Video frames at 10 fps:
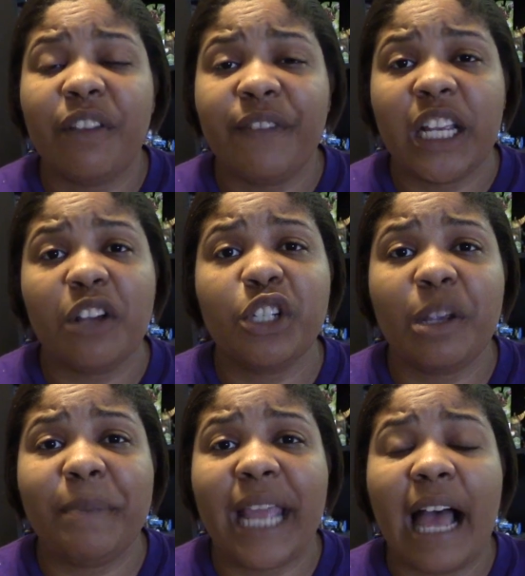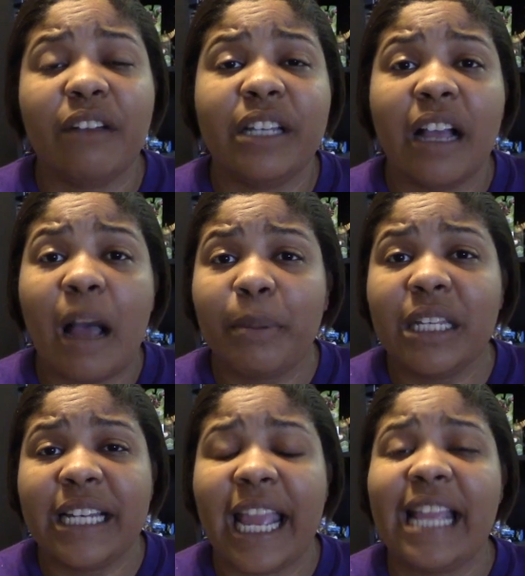The video should be out in a
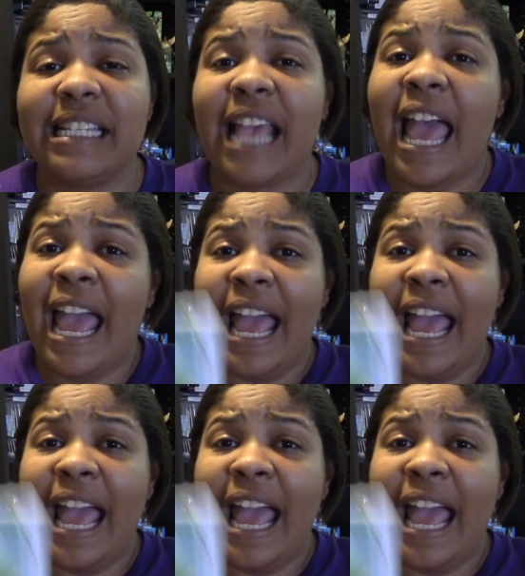couple of days,